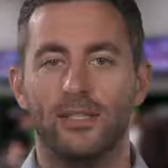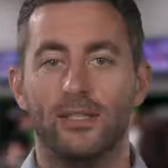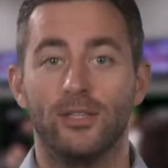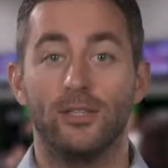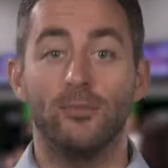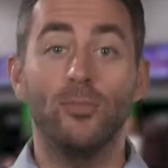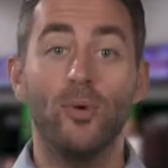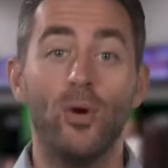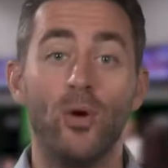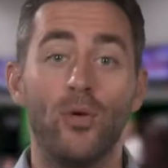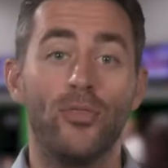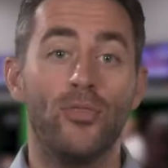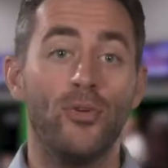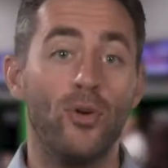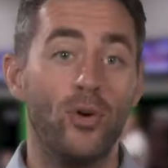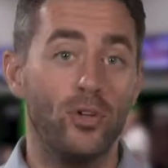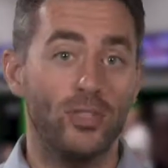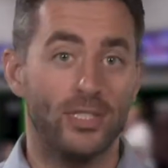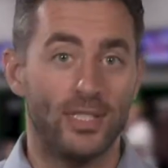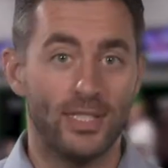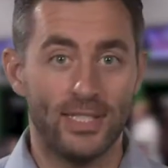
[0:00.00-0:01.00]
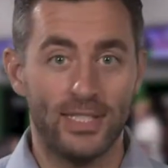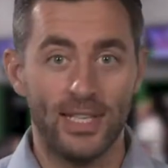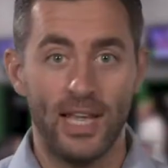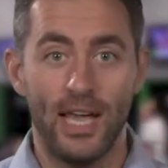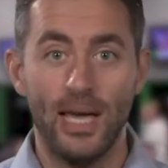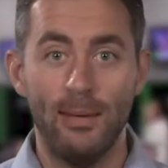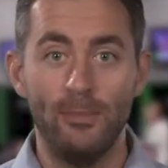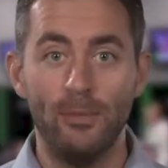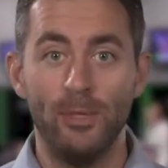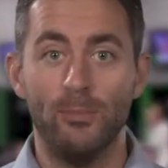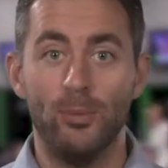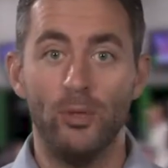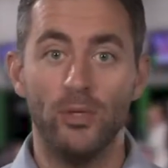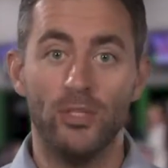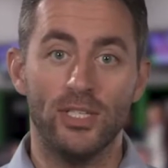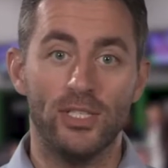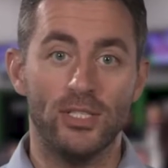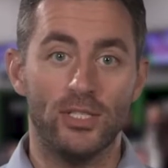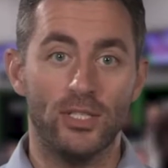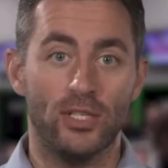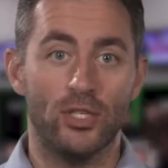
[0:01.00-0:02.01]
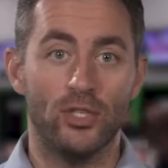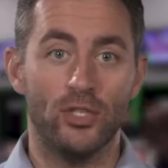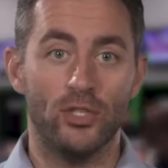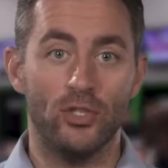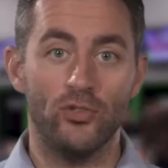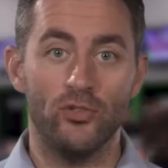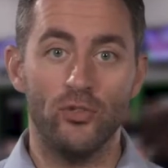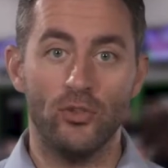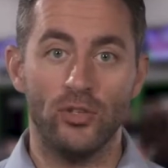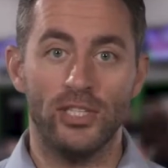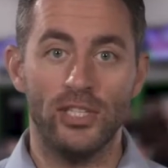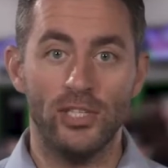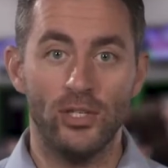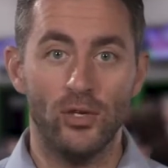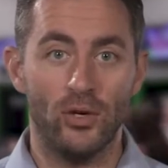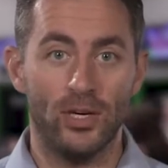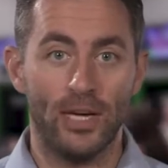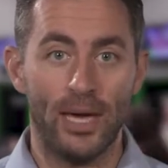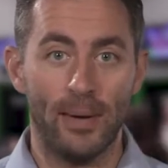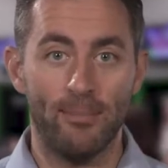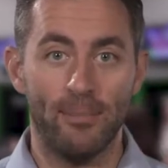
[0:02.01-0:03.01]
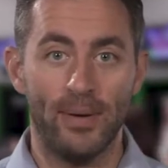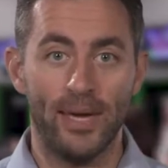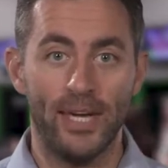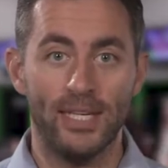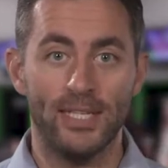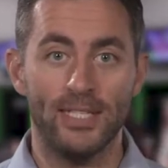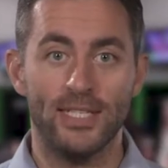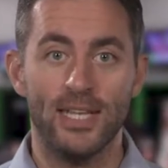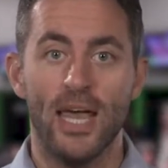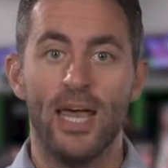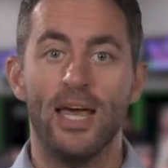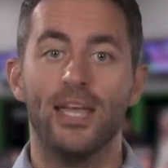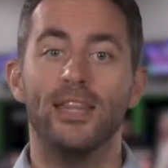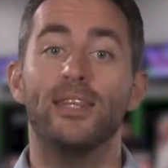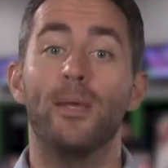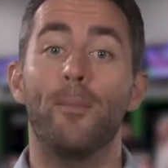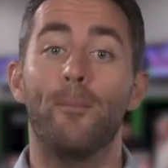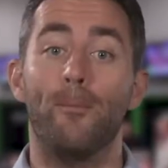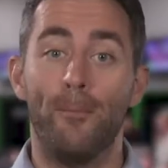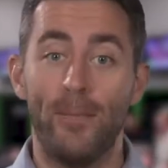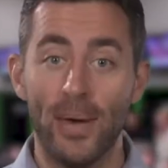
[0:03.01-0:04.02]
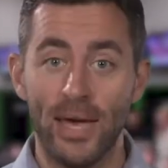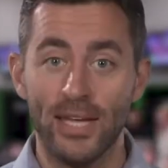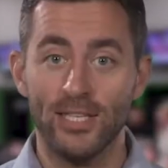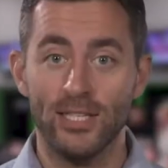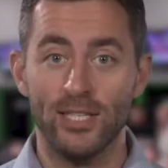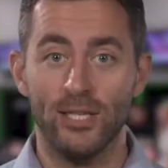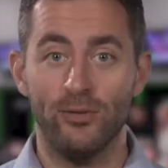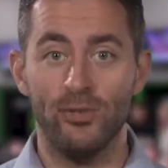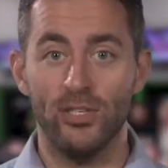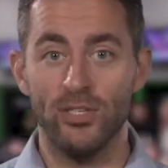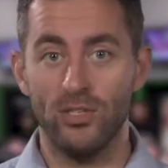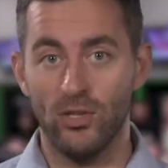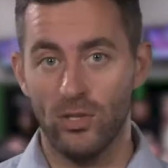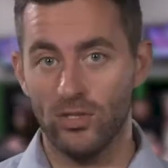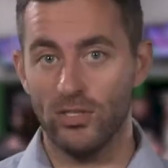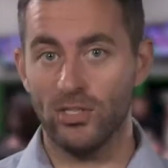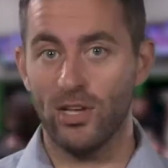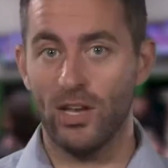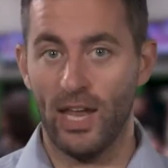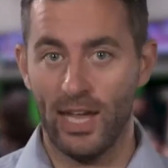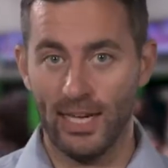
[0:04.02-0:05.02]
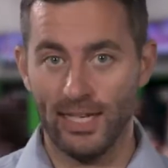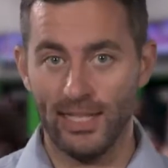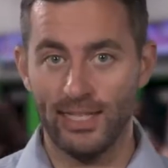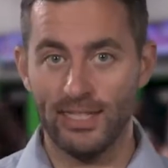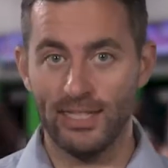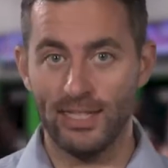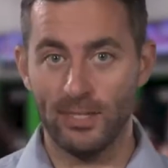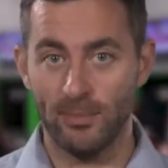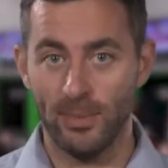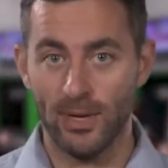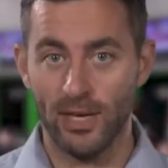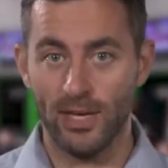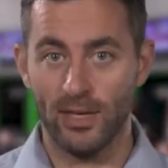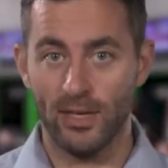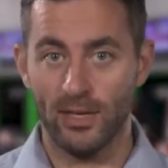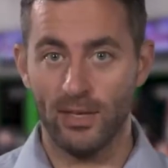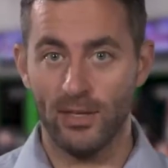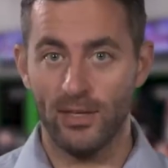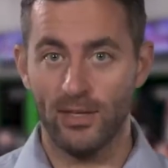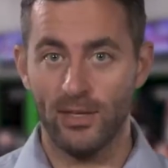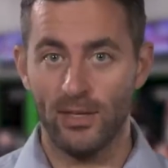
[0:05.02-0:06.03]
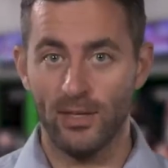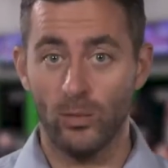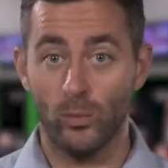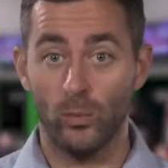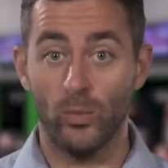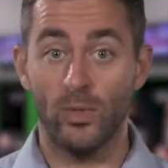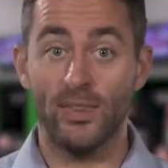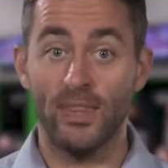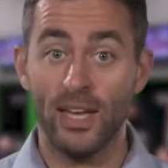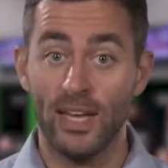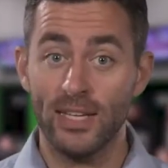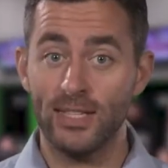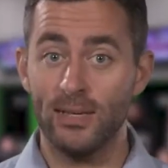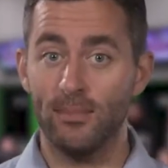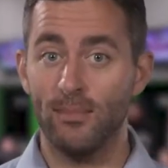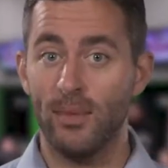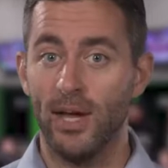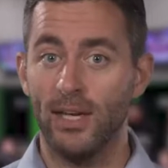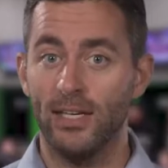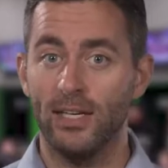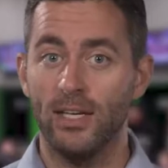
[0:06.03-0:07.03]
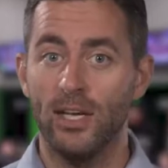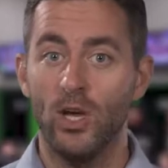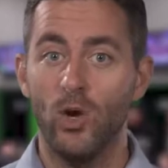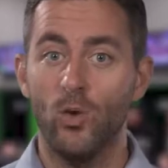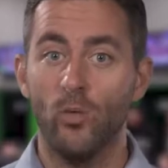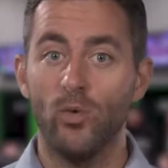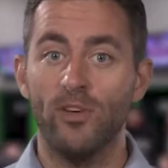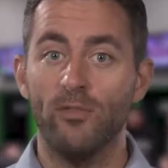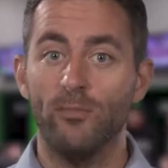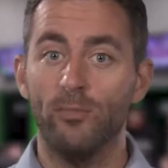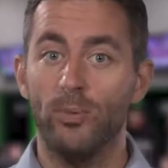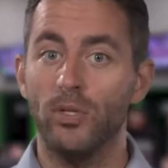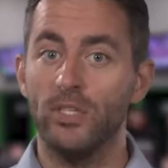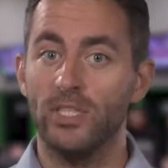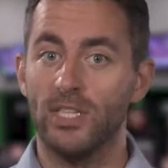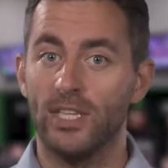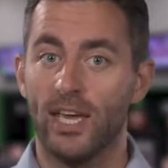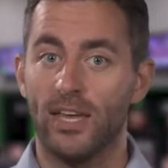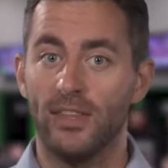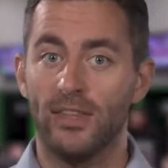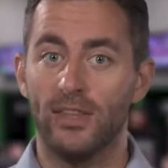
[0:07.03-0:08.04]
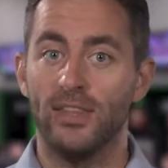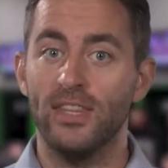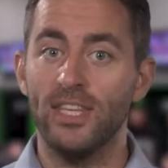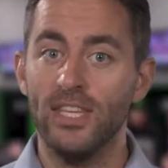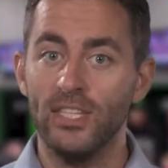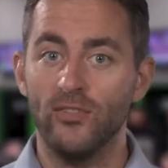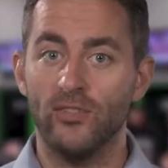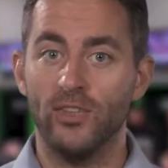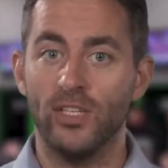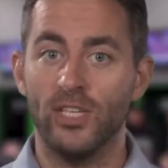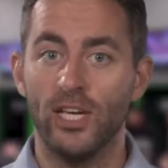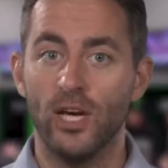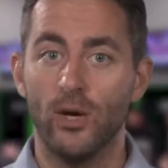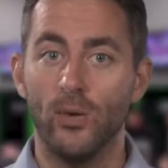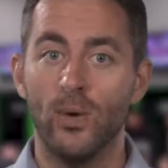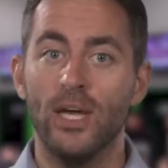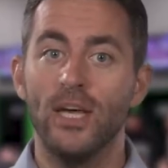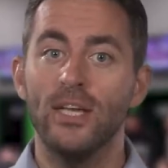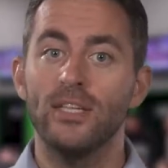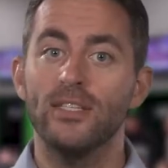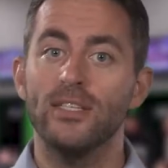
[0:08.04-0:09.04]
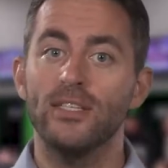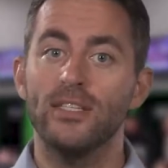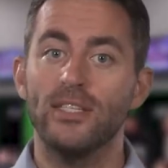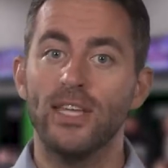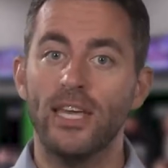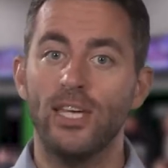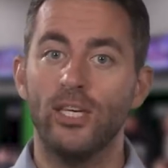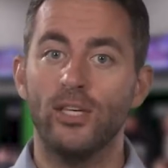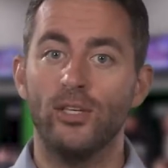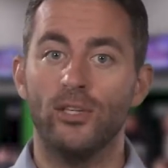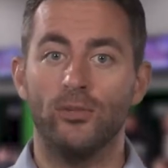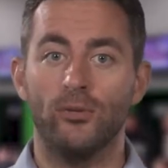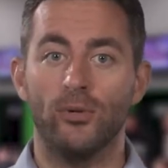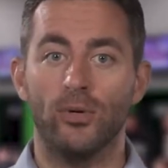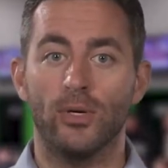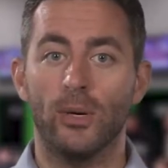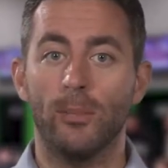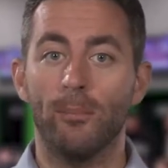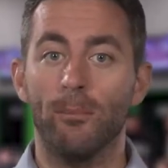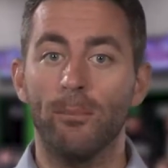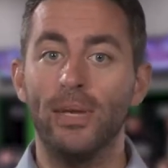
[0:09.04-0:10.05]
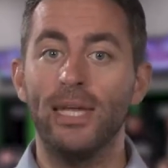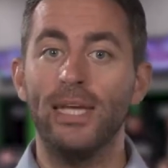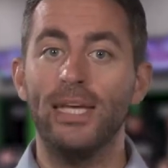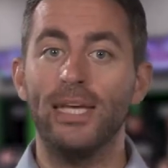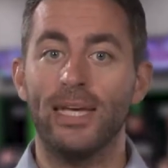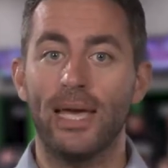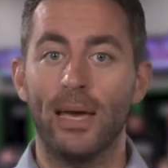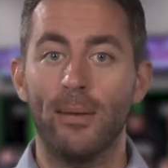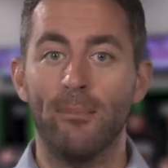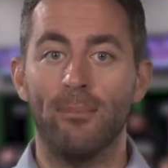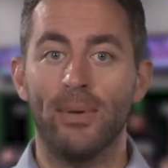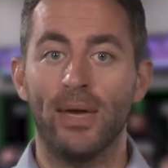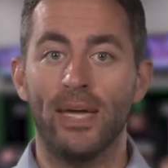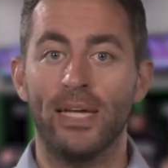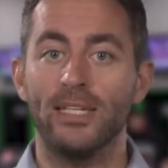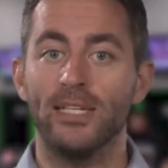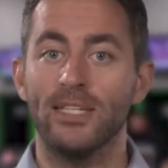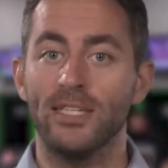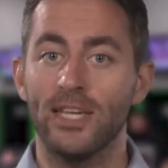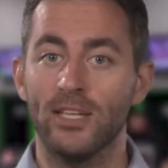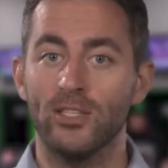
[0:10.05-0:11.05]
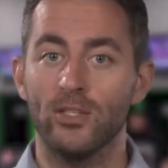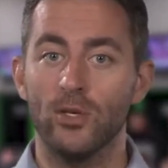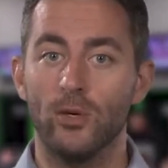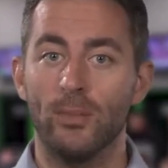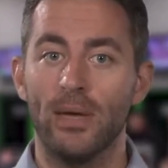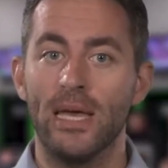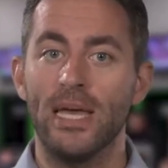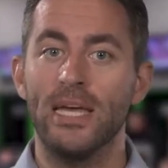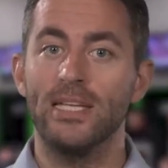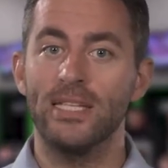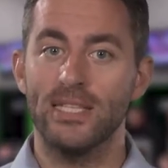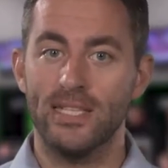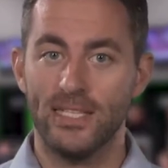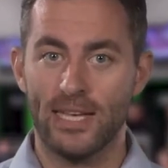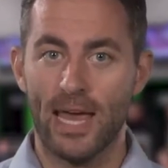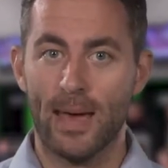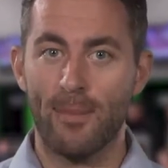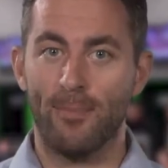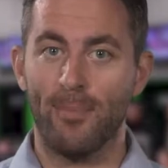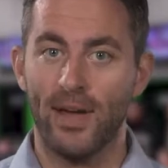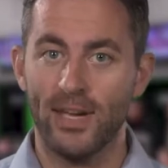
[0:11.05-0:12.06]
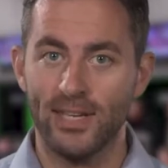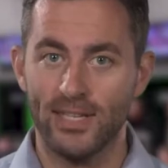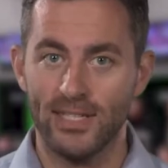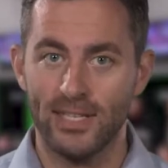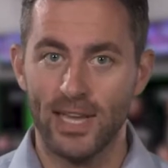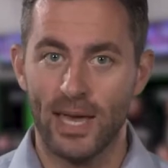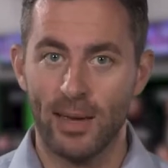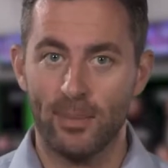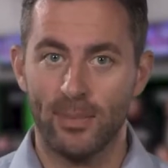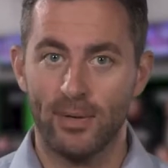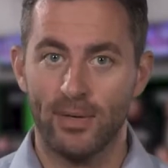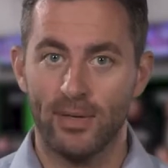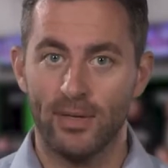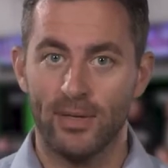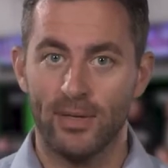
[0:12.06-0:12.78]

The more thought and time you put into constructing your campaigns, the better the results are likely to be. With that in mind, we have put together this video to take you through a complete campaign setup step by step.